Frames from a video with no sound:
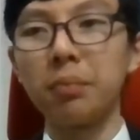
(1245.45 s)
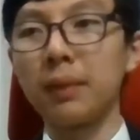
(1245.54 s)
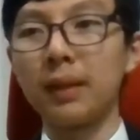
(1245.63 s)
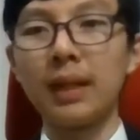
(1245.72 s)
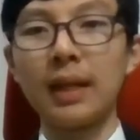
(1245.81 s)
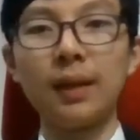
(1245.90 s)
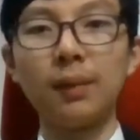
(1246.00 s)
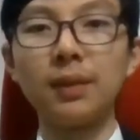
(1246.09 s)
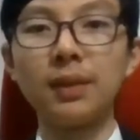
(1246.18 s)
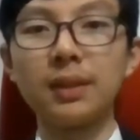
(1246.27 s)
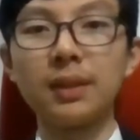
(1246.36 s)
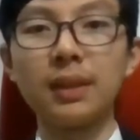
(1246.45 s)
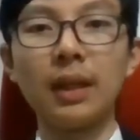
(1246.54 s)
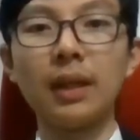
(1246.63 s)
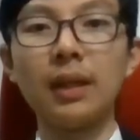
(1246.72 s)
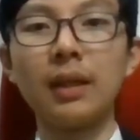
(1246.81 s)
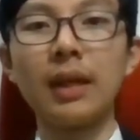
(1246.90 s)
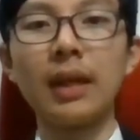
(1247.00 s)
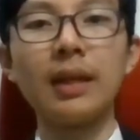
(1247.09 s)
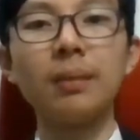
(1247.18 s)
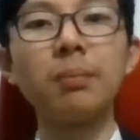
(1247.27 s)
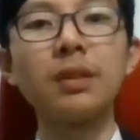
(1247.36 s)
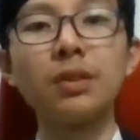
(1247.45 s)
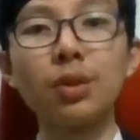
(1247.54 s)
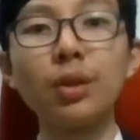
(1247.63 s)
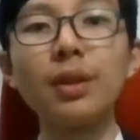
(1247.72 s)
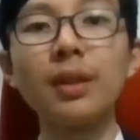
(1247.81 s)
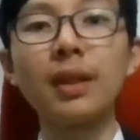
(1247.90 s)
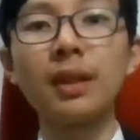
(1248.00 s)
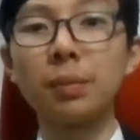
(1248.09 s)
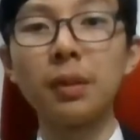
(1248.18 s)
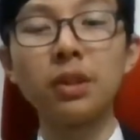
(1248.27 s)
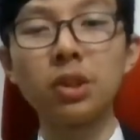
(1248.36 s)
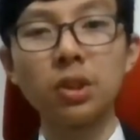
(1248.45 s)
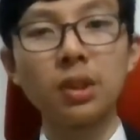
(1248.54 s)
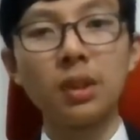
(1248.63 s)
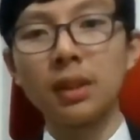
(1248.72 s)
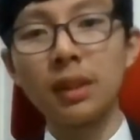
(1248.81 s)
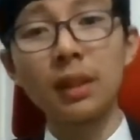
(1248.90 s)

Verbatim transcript: but I wouldn't say I enjoyed it as much.